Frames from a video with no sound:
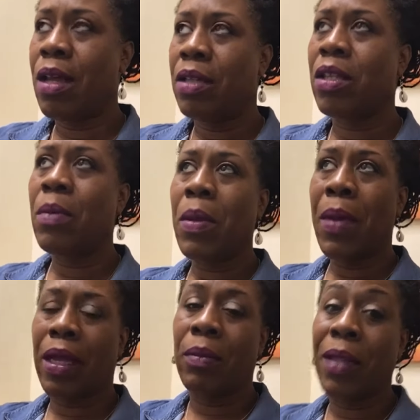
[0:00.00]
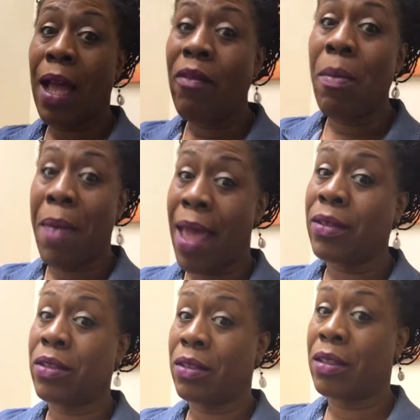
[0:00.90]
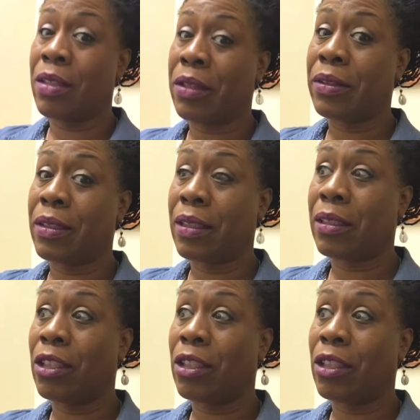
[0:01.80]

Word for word: So let me back up. I have a master's in nursing.